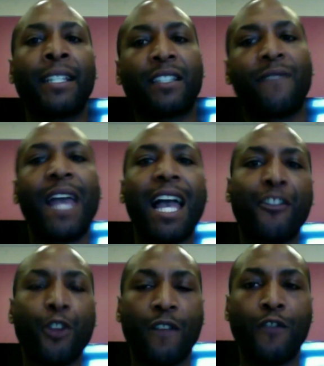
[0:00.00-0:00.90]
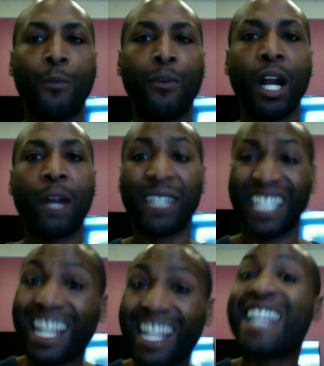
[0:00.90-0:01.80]
the value of your
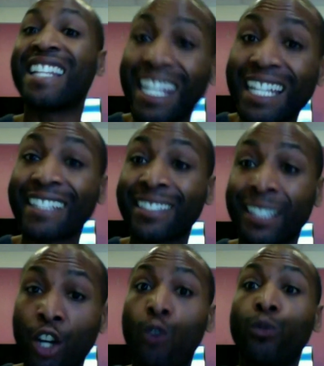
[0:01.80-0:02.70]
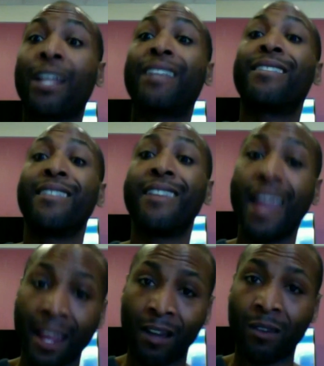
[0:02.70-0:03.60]
property and get it sold
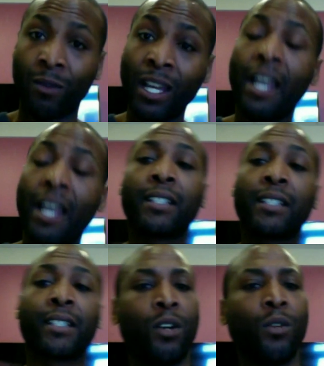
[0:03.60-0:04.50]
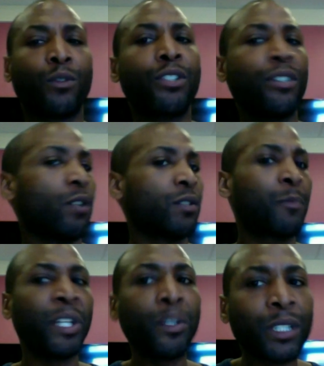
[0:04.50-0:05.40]
now. So,
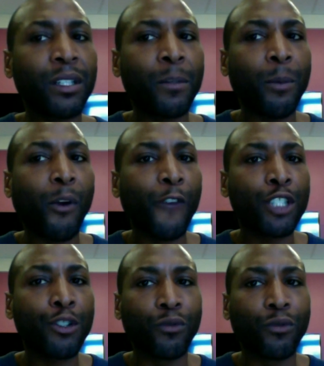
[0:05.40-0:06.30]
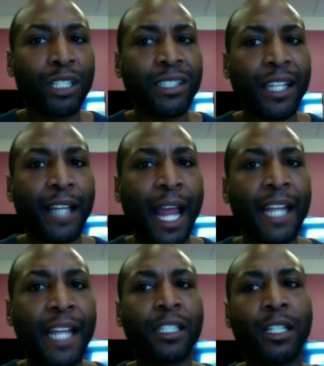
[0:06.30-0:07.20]
speak with a professional real estate
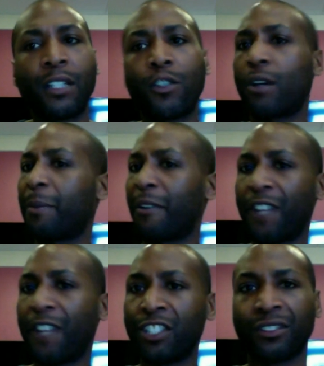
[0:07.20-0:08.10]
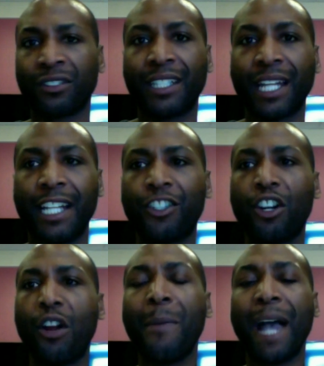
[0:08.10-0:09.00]
agent or a professional stager
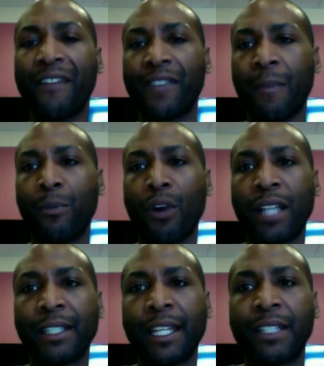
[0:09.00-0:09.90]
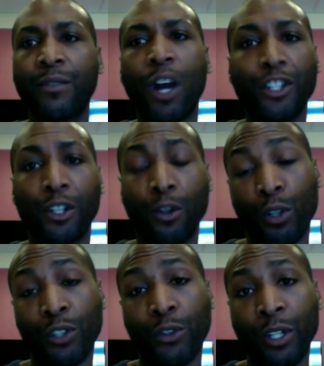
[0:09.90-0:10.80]
about that process while you're
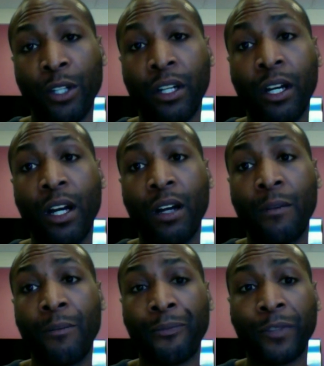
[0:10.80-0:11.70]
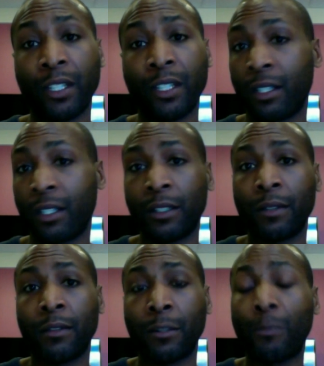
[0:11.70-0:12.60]
going through
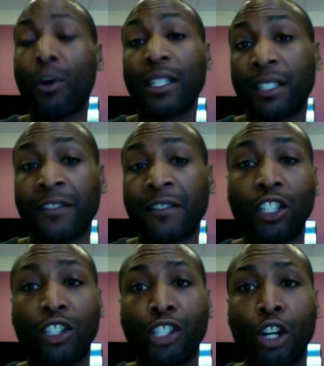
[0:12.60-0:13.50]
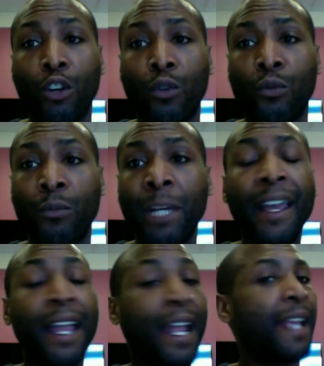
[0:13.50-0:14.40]
the process of selling your home.
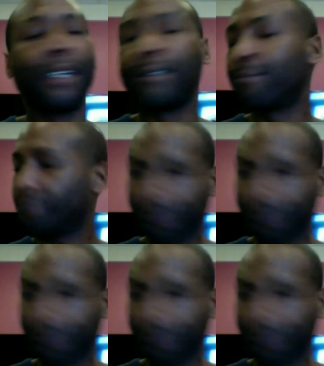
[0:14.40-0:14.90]
And